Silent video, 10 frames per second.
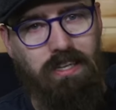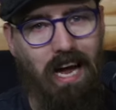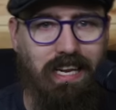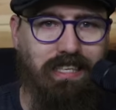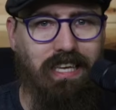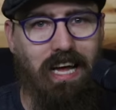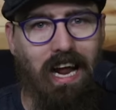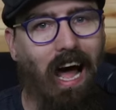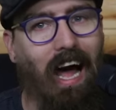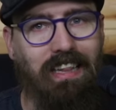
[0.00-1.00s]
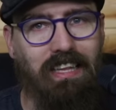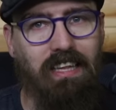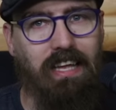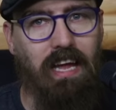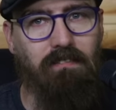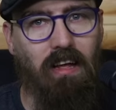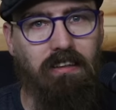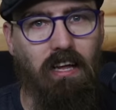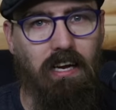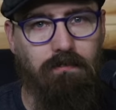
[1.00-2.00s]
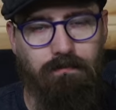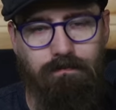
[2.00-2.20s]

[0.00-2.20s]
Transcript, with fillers: Danny said after the game last night.